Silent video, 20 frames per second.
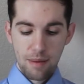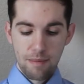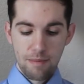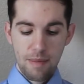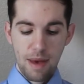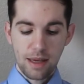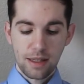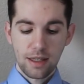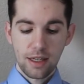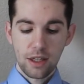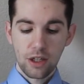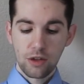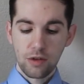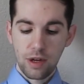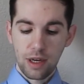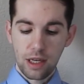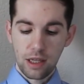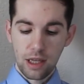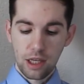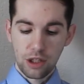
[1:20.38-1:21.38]

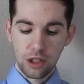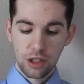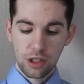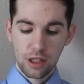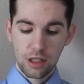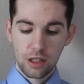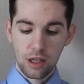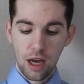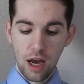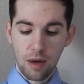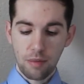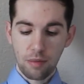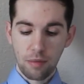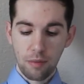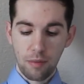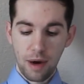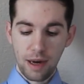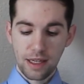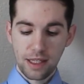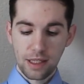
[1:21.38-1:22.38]
Mastandrea alleges the top
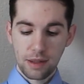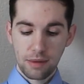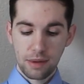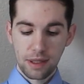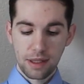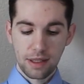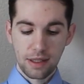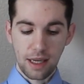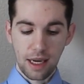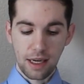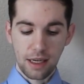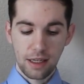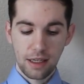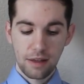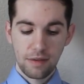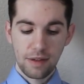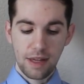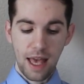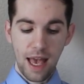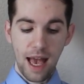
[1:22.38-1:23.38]
Whitestone
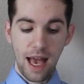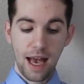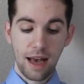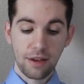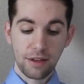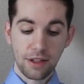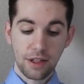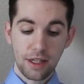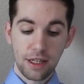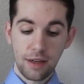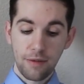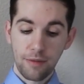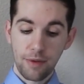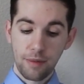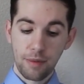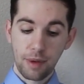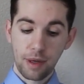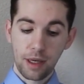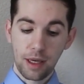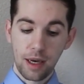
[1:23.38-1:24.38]
executives ousted him
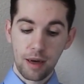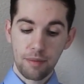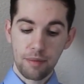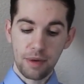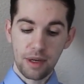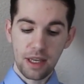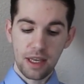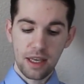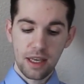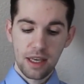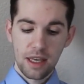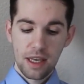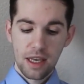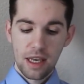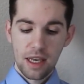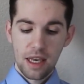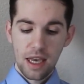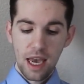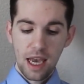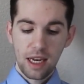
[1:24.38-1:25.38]
from the company
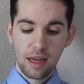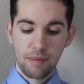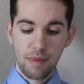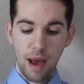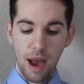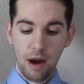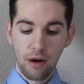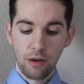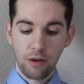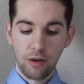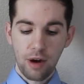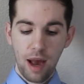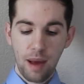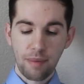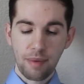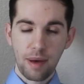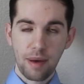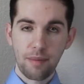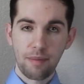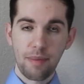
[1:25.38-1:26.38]
in a power
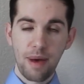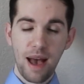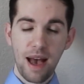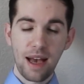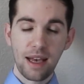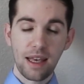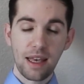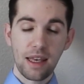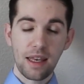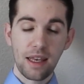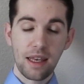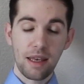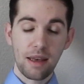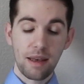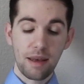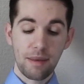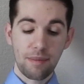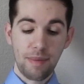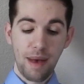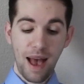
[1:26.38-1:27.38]
grab back
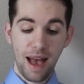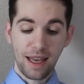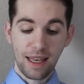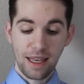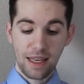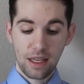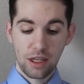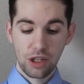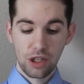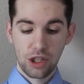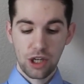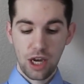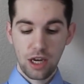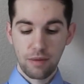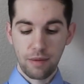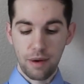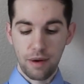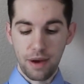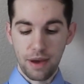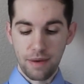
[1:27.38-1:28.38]
in
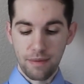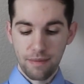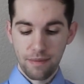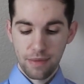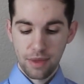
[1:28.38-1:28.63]
January.